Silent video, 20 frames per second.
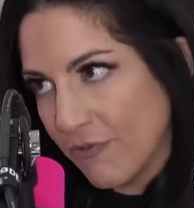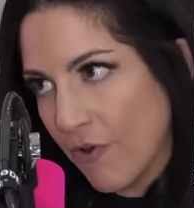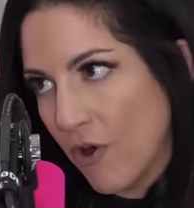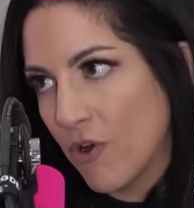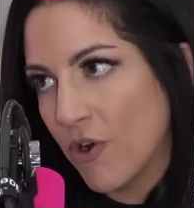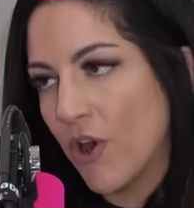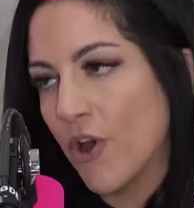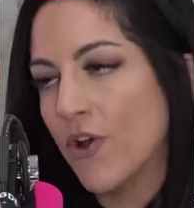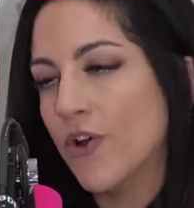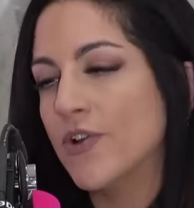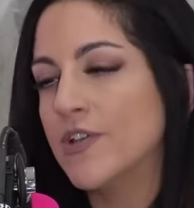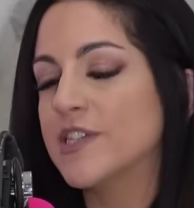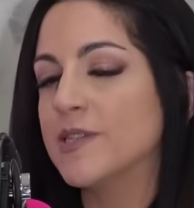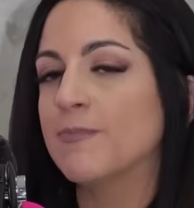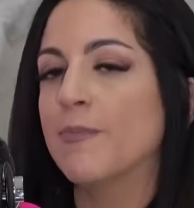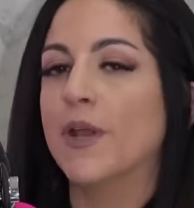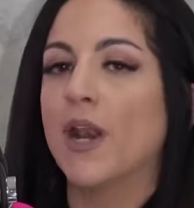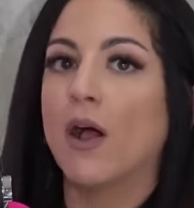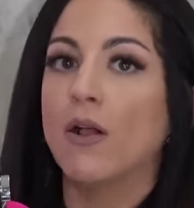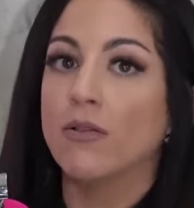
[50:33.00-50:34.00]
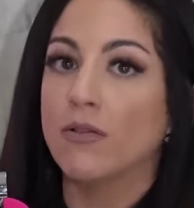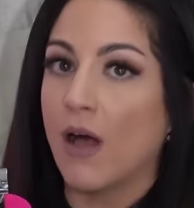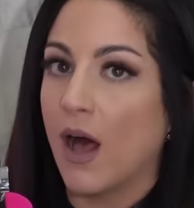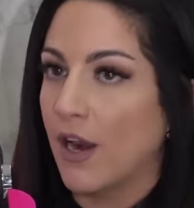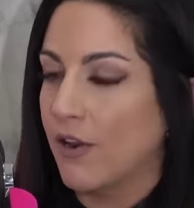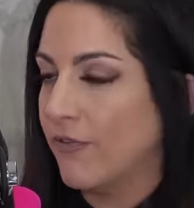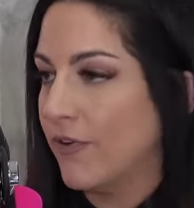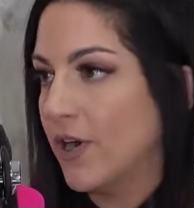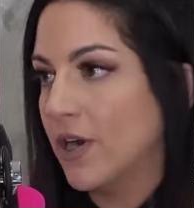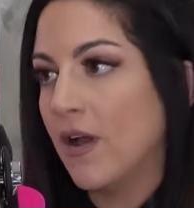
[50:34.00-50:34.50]
photos, but a lot
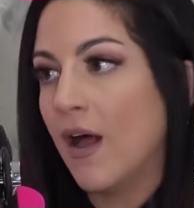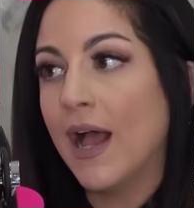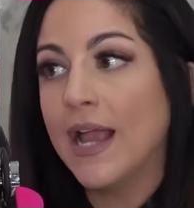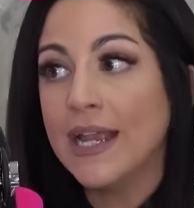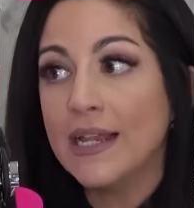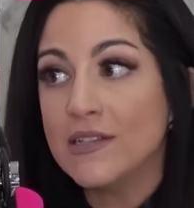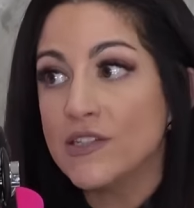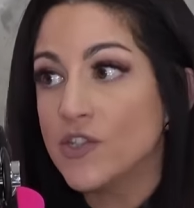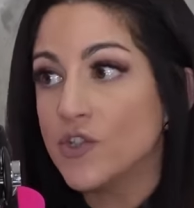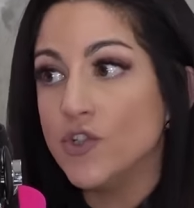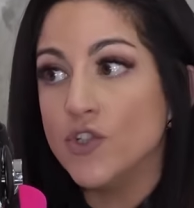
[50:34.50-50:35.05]
of our clients